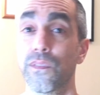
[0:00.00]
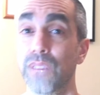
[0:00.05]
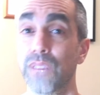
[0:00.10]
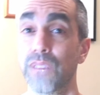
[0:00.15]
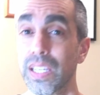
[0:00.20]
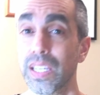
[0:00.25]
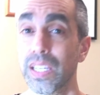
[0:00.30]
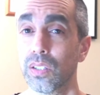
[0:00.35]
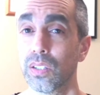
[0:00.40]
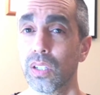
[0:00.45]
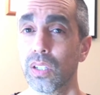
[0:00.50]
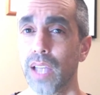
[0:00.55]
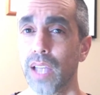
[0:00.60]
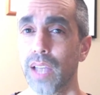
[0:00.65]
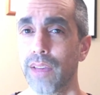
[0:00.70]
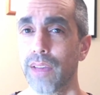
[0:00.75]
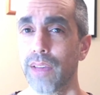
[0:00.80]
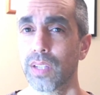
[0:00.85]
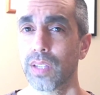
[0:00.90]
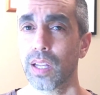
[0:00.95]
feel
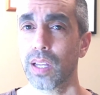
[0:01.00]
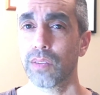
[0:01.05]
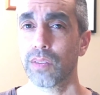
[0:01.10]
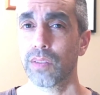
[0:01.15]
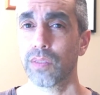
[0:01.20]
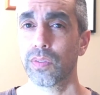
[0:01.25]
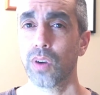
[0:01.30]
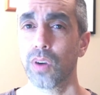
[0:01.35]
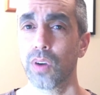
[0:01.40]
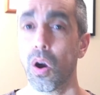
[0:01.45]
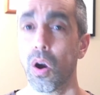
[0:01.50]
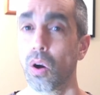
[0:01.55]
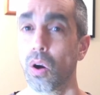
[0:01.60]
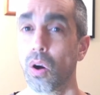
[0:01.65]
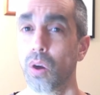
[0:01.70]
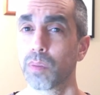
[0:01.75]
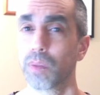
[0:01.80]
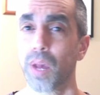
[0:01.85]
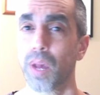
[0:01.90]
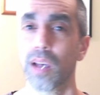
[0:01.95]
have a lot of
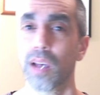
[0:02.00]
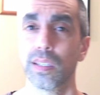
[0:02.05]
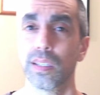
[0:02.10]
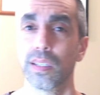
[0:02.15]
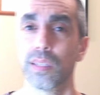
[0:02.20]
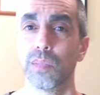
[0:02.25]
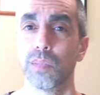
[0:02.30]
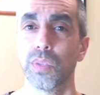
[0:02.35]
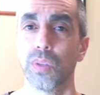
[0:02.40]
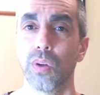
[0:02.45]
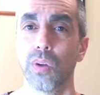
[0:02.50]
heart behind them.